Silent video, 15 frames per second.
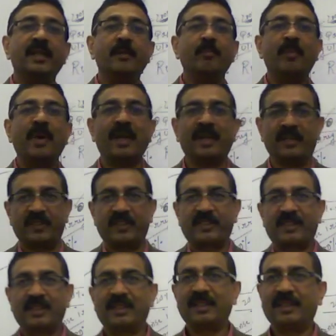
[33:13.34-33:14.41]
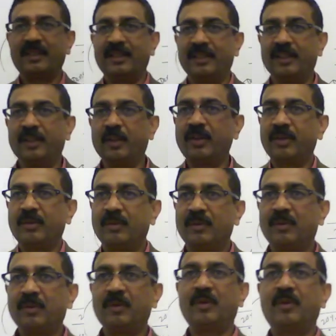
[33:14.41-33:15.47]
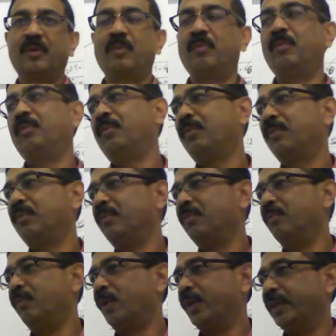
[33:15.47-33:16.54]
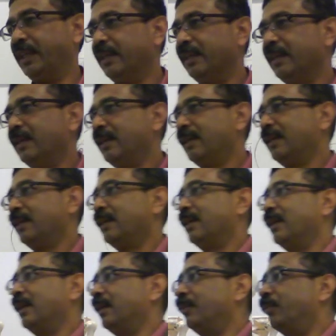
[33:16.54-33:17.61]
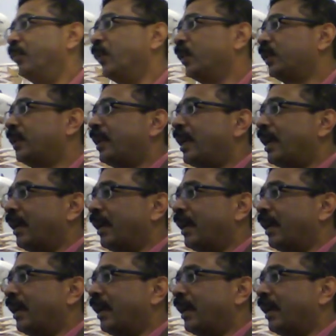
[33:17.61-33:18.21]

imbalance in your body, and both